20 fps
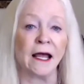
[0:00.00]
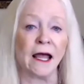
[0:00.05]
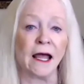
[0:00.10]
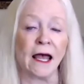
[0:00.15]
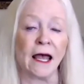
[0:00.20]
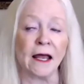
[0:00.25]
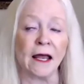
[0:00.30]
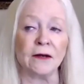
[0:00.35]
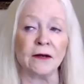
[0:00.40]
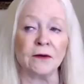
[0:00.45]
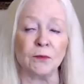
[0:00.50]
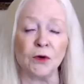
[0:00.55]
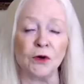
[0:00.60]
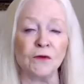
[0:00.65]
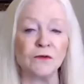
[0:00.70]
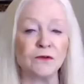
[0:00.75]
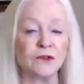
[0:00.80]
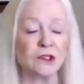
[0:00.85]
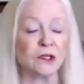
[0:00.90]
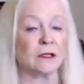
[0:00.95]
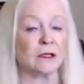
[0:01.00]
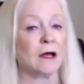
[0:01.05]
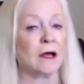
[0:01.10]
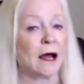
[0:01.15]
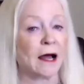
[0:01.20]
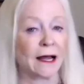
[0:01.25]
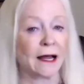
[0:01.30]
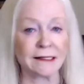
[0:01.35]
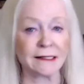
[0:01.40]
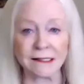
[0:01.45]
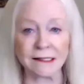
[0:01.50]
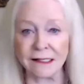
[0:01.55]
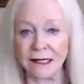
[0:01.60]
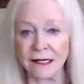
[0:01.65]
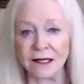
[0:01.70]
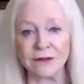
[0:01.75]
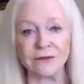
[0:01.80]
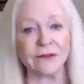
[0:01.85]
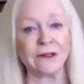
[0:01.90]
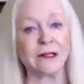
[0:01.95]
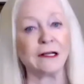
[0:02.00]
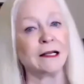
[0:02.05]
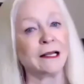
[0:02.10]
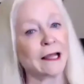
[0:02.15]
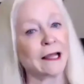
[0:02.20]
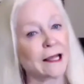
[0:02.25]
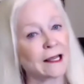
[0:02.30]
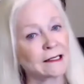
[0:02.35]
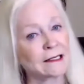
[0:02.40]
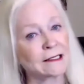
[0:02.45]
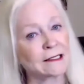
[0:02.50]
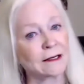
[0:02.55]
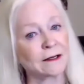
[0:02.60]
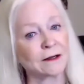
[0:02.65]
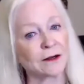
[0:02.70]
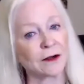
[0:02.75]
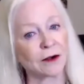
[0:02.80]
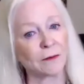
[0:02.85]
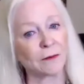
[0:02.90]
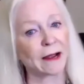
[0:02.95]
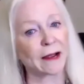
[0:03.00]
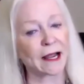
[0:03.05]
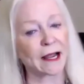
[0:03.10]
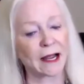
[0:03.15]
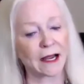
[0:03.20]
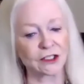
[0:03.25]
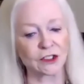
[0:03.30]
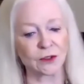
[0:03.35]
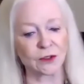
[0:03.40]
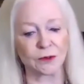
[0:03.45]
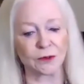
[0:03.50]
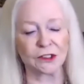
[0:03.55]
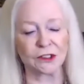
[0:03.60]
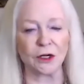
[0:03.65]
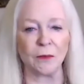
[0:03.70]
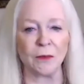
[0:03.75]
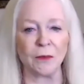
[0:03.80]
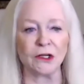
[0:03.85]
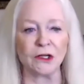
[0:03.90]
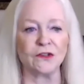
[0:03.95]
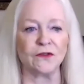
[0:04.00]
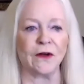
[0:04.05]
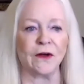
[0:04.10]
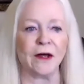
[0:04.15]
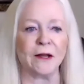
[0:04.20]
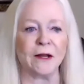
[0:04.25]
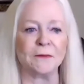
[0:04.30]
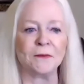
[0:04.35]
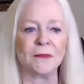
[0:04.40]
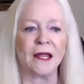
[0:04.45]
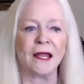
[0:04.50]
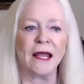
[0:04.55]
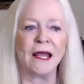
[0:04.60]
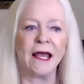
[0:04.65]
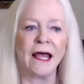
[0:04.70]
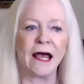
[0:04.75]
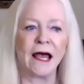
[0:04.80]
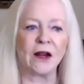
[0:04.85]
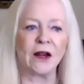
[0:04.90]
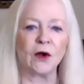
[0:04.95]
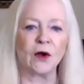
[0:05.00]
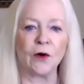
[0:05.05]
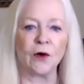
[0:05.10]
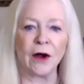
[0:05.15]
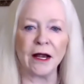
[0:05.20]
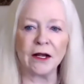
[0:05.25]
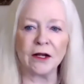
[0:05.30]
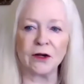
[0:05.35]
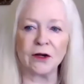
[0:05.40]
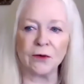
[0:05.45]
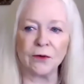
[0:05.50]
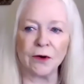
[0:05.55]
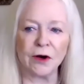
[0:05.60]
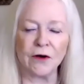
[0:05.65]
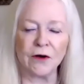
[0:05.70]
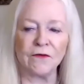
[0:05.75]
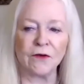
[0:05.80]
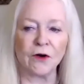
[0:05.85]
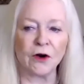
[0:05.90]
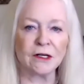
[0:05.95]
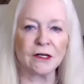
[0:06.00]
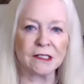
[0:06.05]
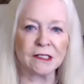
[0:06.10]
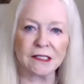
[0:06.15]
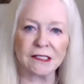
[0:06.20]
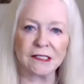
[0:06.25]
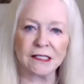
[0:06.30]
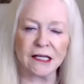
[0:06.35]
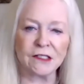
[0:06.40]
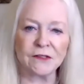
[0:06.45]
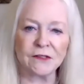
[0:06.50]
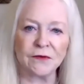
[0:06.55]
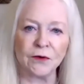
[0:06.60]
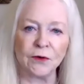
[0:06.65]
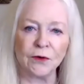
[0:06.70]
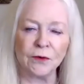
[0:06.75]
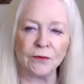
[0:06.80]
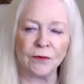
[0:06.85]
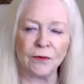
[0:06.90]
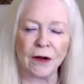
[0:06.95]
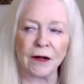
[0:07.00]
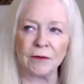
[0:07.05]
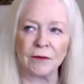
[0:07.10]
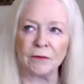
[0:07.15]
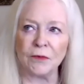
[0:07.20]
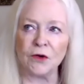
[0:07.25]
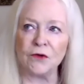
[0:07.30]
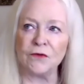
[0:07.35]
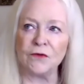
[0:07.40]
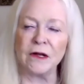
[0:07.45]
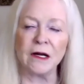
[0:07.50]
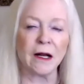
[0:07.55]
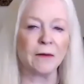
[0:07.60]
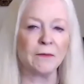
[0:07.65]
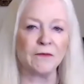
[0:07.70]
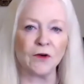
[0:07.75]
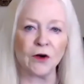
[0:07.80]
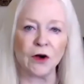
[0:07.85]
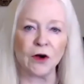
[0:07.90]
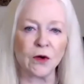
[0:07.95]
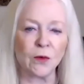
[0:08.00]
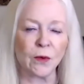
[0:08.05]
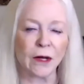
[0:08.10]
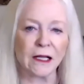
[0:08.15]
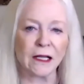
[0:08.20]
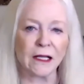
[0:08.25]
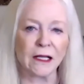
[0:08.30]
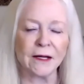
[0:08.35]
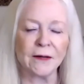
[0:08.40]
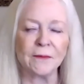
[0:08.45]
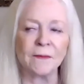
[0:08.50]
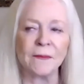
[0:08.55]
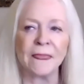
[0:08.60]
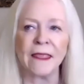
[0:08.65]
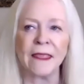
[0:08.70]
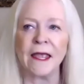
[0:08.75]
and moved to the hot city of Atlanta. Oh my gosh, it was so much fun. Had a great career, very successful, moving up very quickly.